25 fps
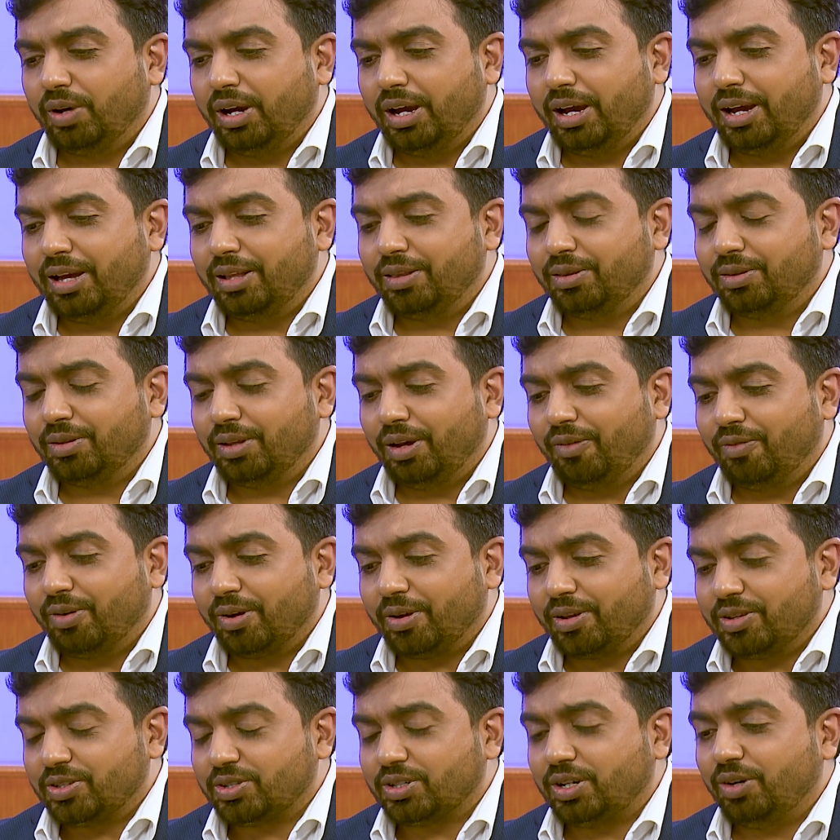in
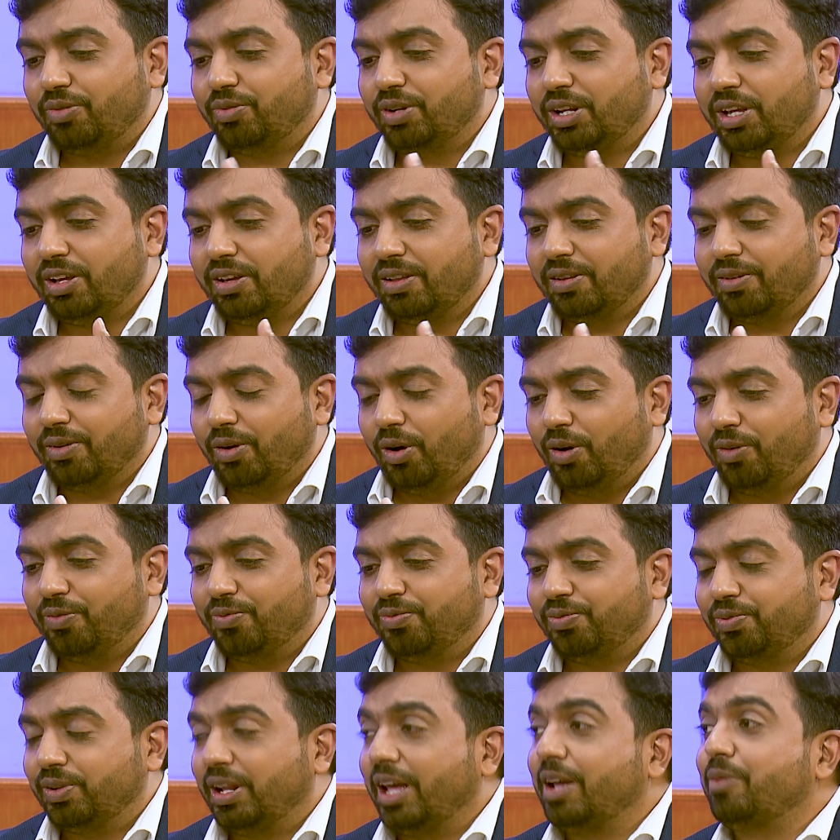our discovery
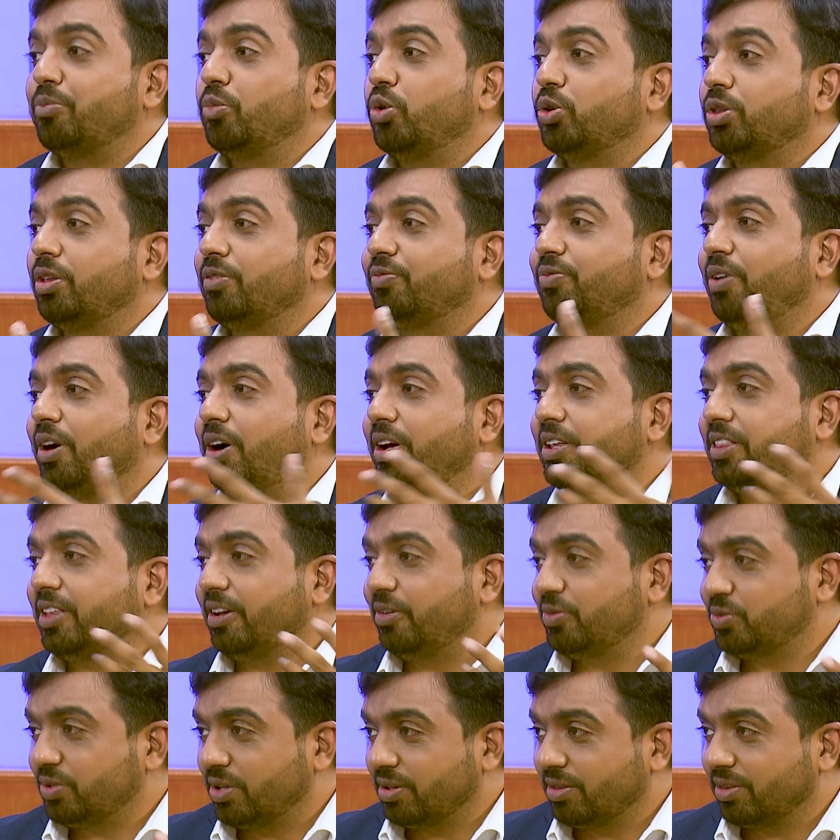of like more than
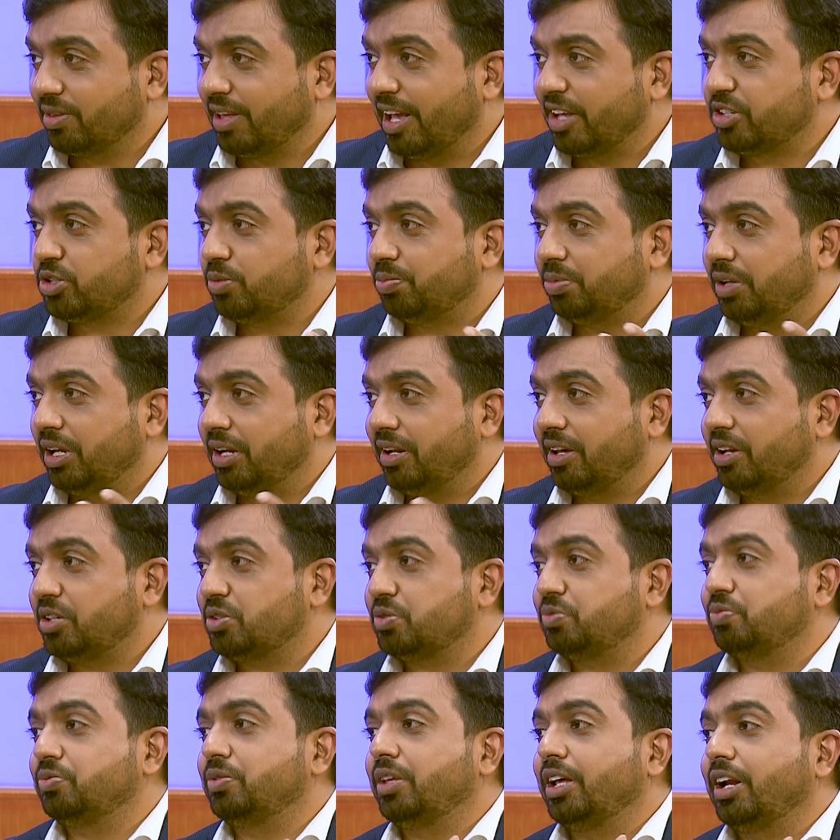5,000
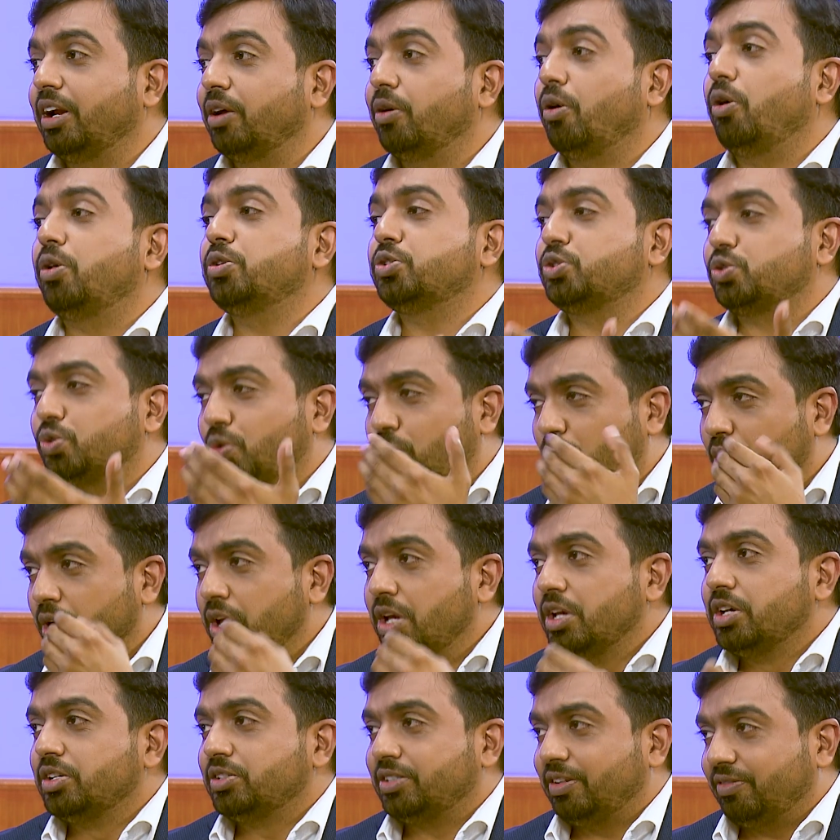exoplanets, there are also
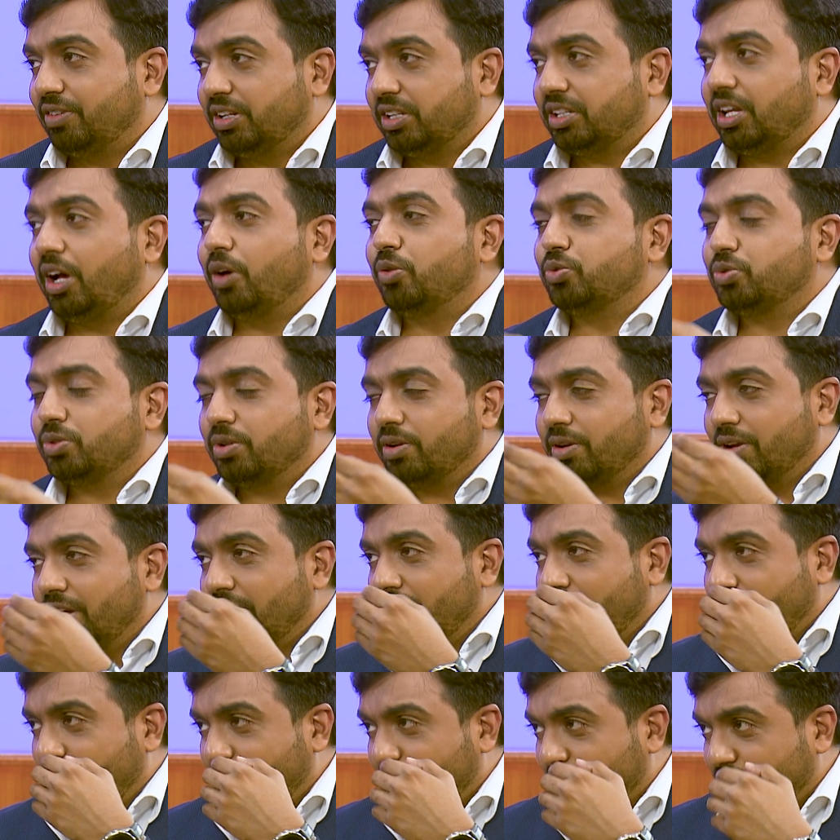several thousand
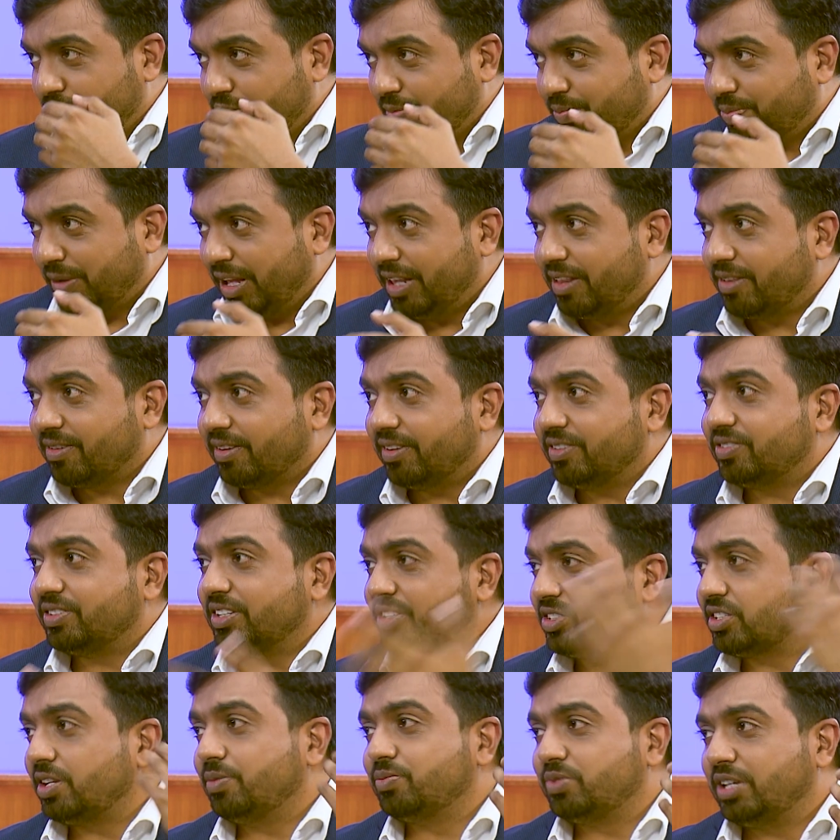planetary
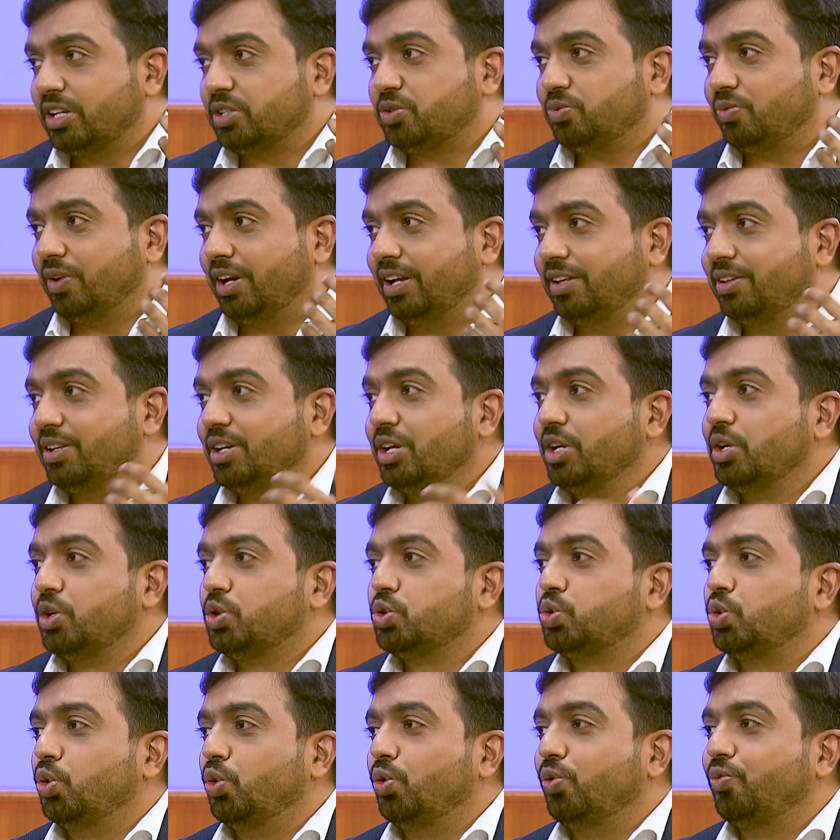systems as well.
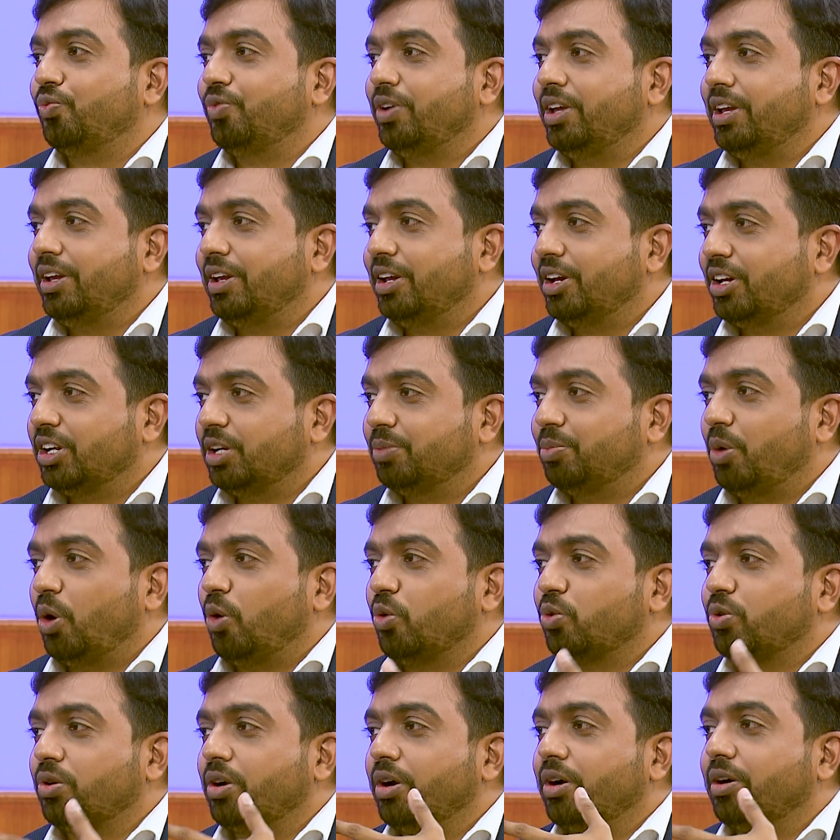So we hear
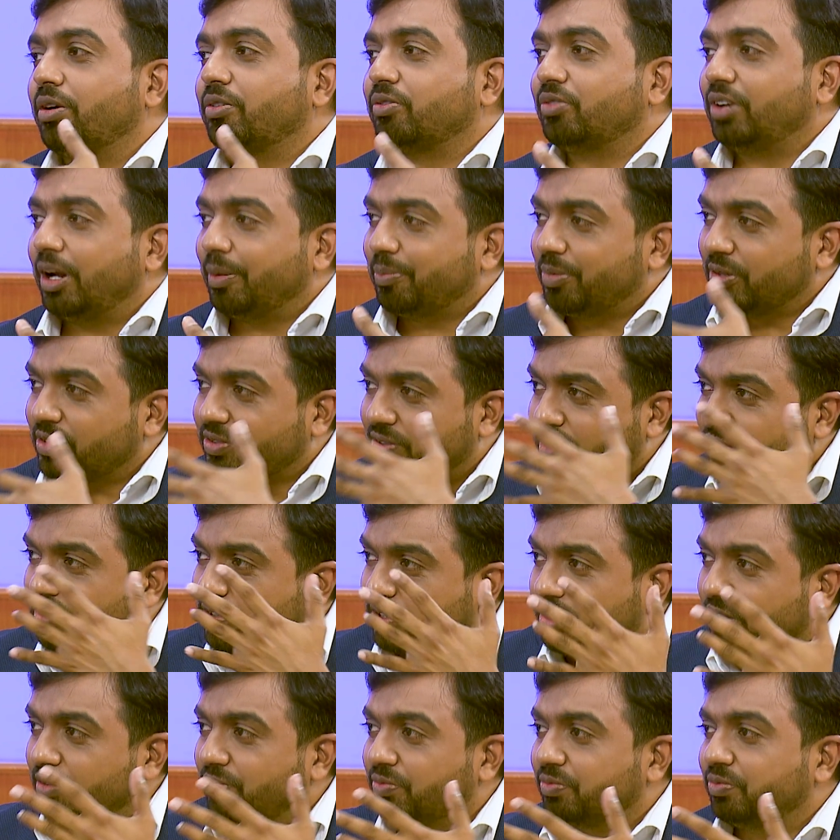about TRAPPIST
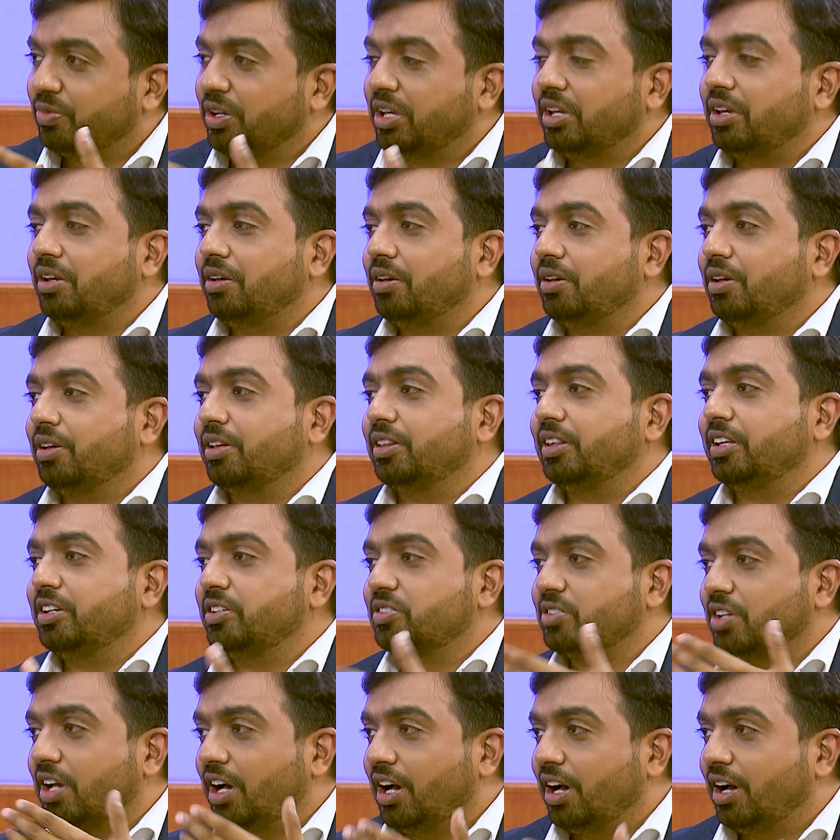system,
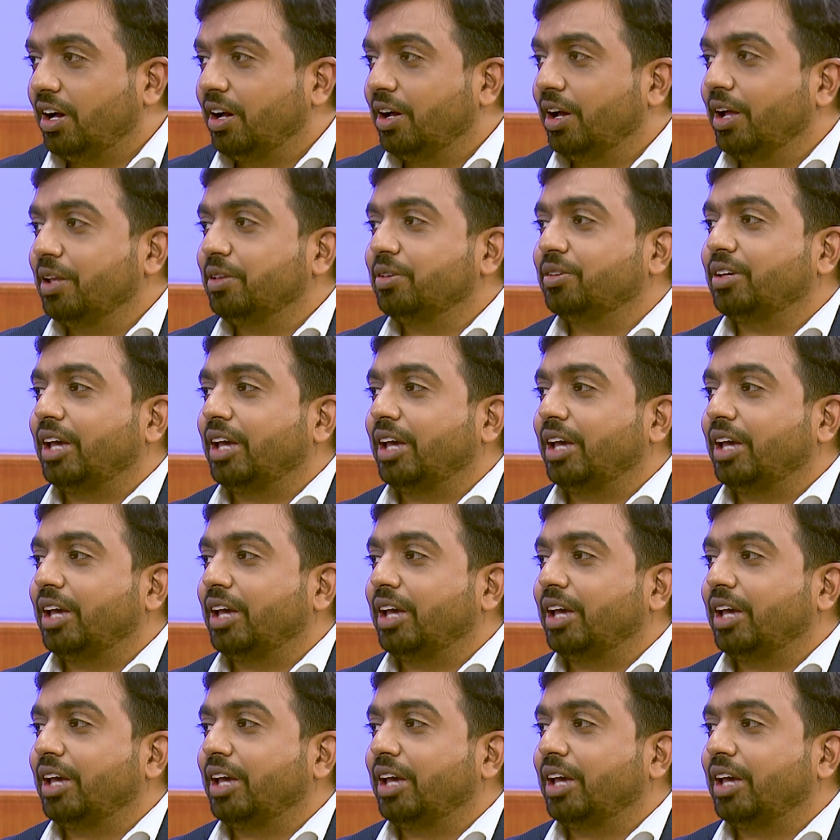Gliese and